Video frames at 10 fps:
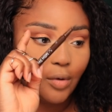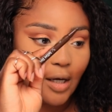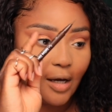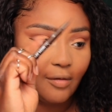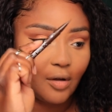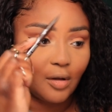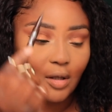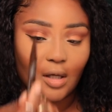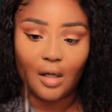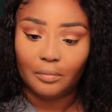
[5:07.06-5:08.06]
we have on
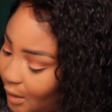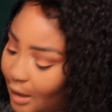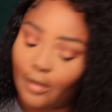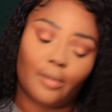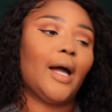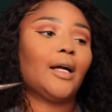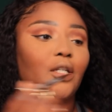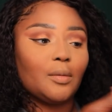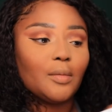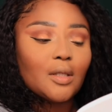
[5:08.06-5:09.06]
the outer
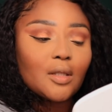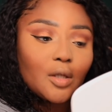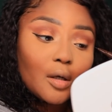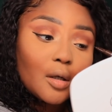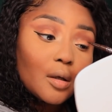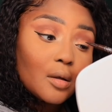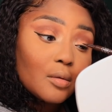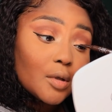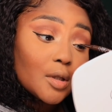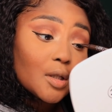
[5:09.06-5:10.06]
packaging, but it's darker,
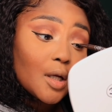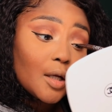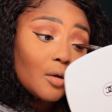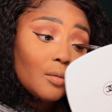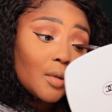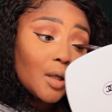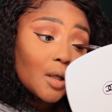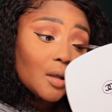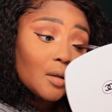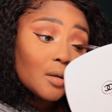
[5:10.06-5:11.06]
which I don't
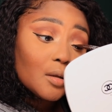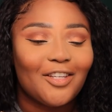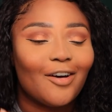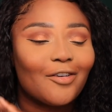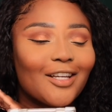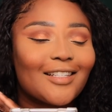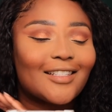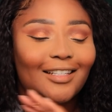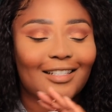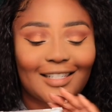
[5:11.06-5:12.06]
mind. Y'all gonna get
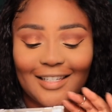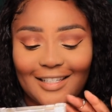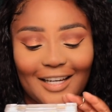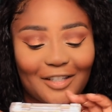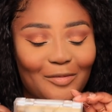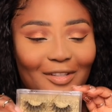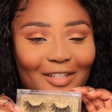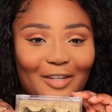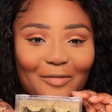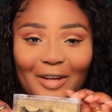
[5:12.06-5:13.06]
sick of seeing these lashes, but
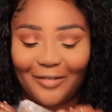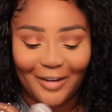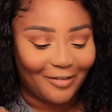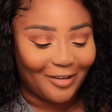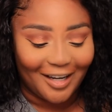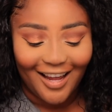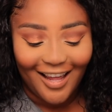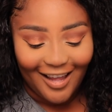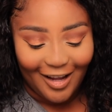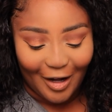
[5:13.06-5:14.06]
these are my favorite.
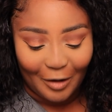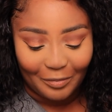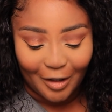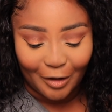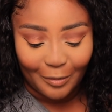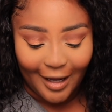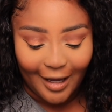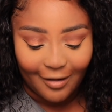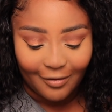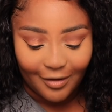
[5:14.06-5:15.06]
Allure by
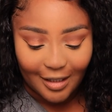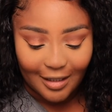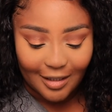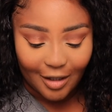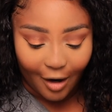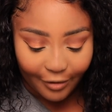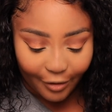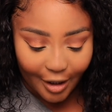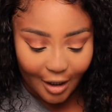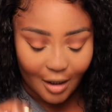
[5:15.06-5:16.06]
AV
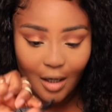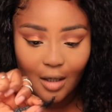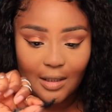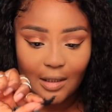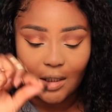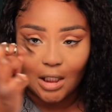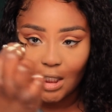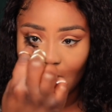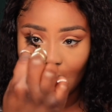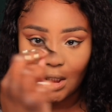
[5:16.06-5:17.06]
Sovereign
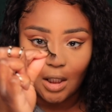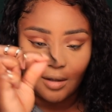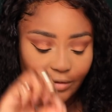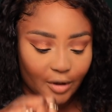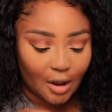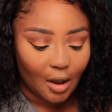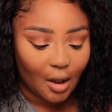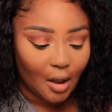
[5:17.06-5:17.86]
Style Sovereign.